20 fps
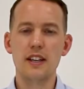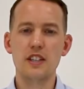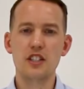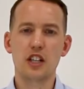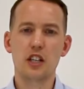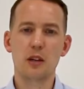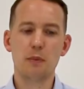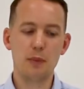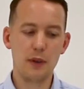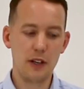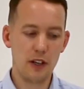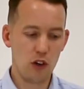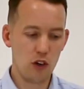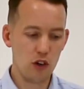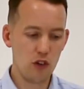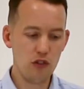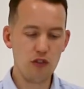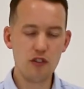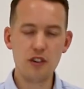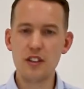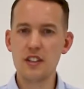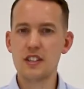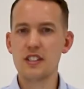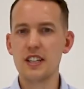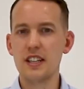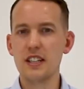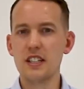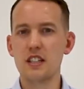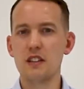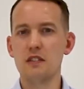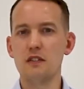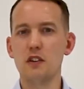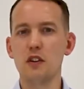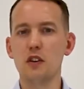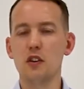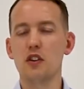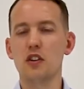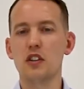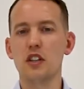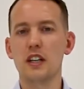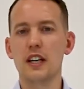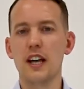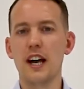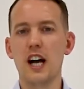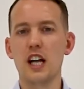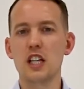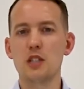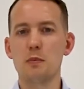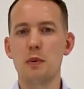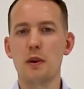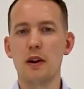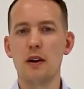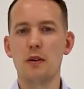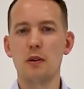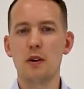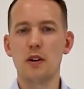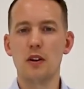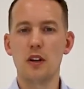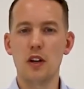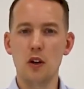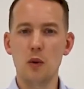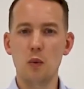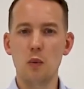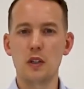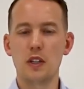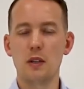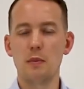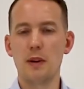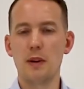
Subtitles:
is you can print 160 full colour cards per hour with the